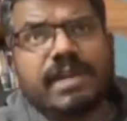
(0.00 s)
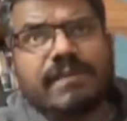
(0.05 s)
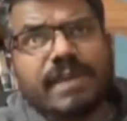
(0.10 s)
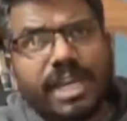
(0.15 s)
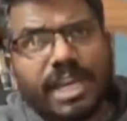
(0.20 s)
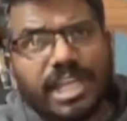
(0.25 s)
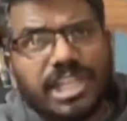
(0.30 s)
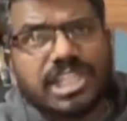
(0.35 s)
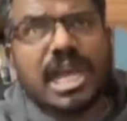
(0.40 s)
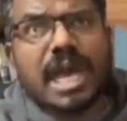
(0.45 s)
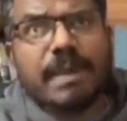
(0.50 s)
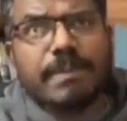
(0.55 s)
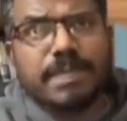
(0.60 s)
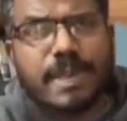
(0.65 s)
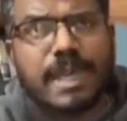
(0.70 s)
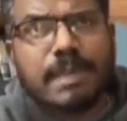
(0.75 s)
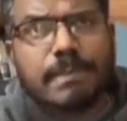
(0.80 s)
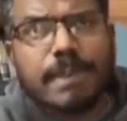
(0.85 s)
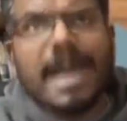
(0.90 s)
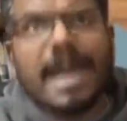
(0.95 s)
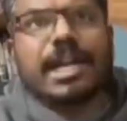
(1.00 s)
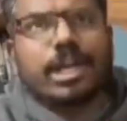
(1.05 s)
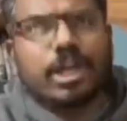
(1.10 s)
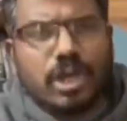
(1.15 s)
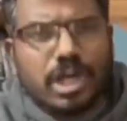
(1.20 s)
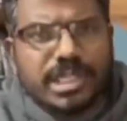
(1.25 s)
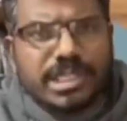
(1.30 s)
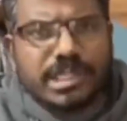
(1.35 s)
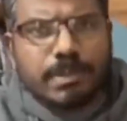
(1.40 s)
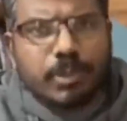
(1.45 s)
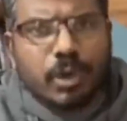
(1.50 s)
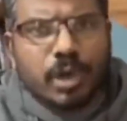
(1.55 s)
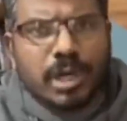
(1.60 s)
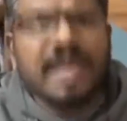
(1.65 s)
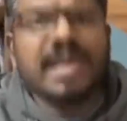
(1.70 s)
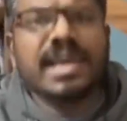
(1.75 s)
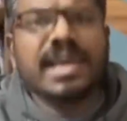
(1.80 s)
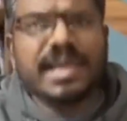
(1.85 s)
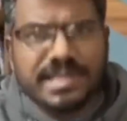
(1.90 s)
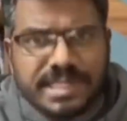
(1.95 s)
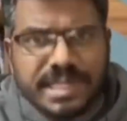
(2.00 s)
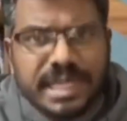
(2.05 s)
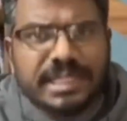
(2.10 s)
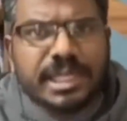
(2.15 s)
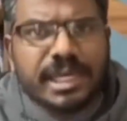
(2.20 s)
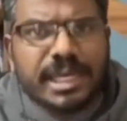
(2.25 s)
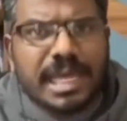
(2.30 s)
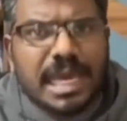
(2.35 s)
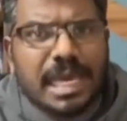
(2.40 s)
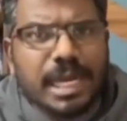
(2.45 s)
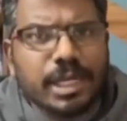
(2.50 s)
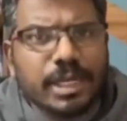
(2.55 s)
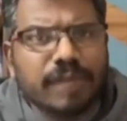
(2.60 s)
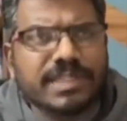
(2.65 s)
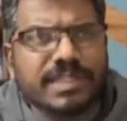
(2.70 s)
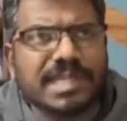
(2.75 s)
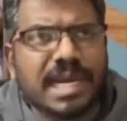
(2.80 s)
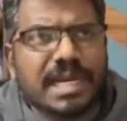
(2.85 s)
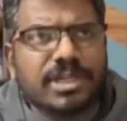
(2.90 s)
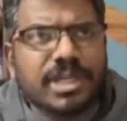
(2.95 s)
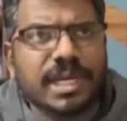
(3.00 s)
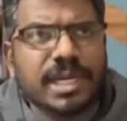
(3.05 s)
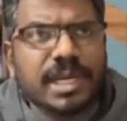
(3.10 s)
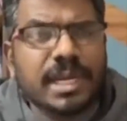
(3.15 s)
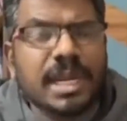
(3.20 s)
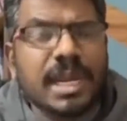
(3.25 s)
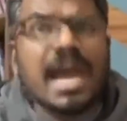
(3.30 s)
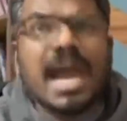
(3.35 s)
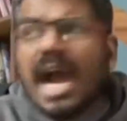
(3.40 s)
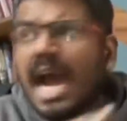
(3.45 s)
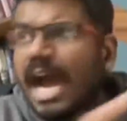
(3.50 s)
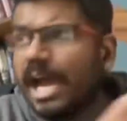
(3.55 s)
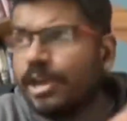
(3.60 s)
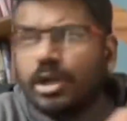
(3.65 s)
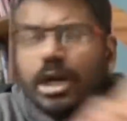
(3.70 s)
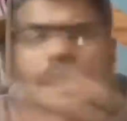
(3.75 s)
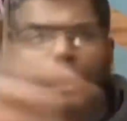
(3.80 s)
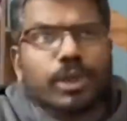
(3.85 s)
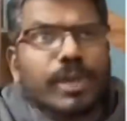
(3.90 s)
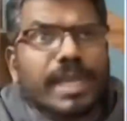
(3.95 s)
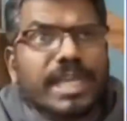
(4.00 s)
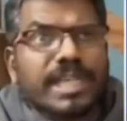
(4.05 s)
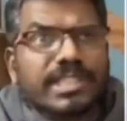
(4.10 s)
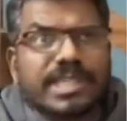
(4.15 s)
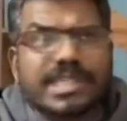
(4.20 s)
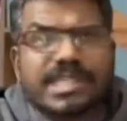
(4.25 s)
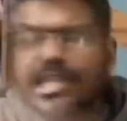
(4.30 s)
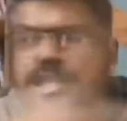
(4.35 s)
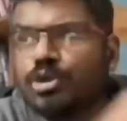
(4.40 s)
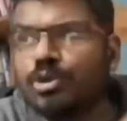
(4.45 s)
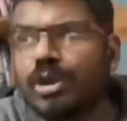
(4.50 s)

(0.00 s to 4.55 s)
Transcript: where hijab is being banned across the board. Is that the reality of this country? Are you not doing injustice to